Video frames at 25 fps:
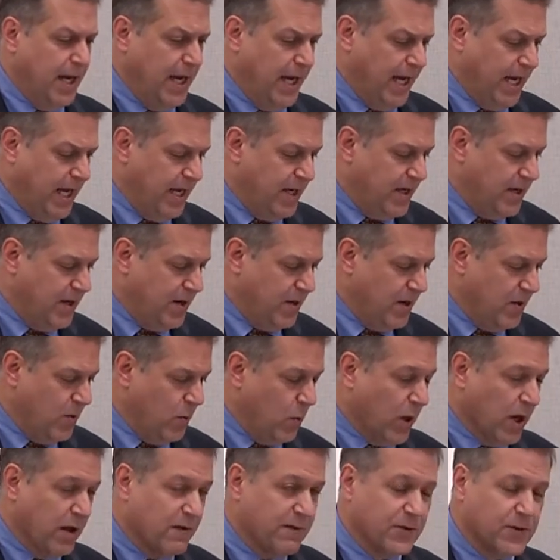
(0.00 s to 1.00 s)
And
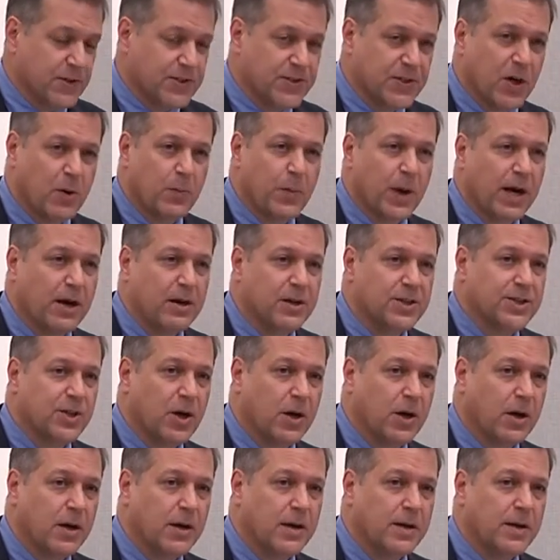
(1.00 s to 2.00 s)
when I first saw
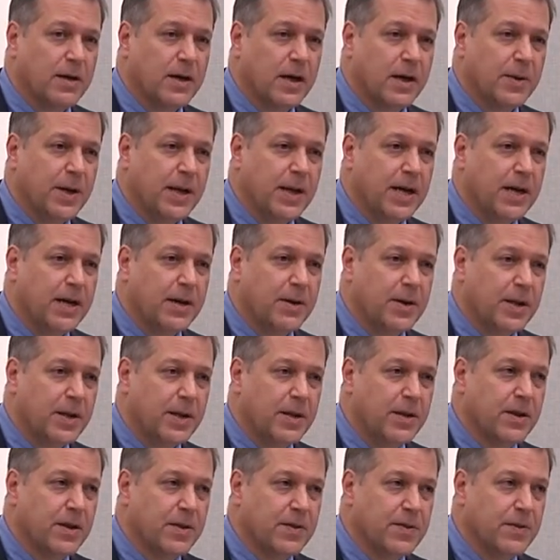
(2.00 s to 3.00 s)
biochar, I mean, I,
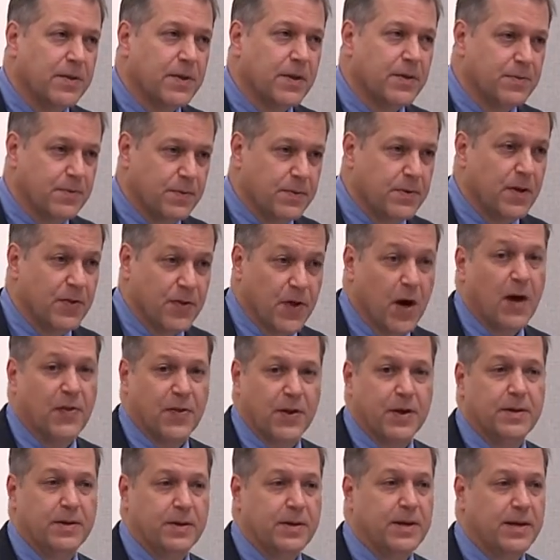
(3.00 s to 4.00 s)
the, the, the,
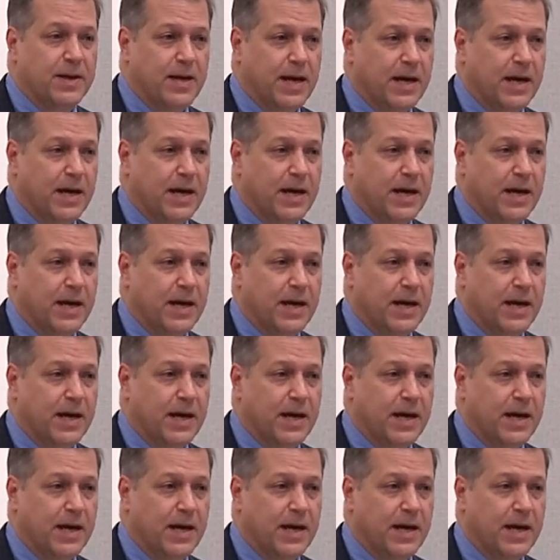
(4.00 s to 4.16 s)
thought that